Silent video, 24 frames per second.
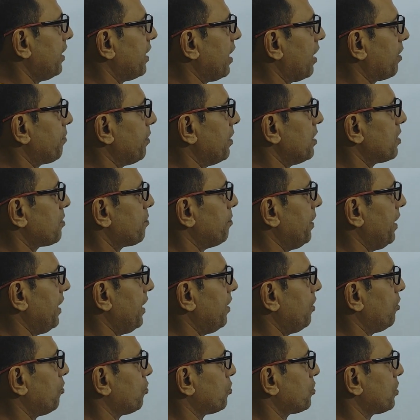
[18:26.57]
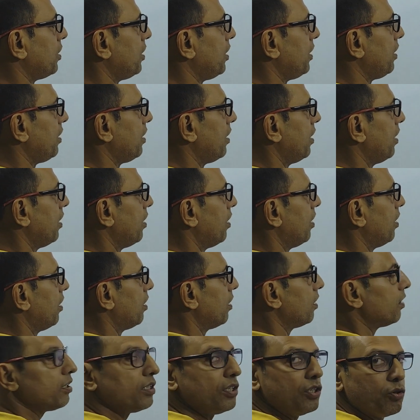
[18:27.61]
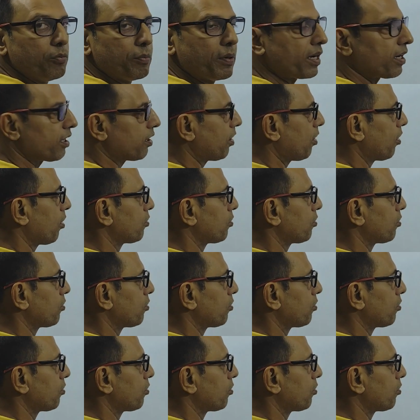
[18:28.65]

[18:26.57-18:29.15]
That means B into C. Numerator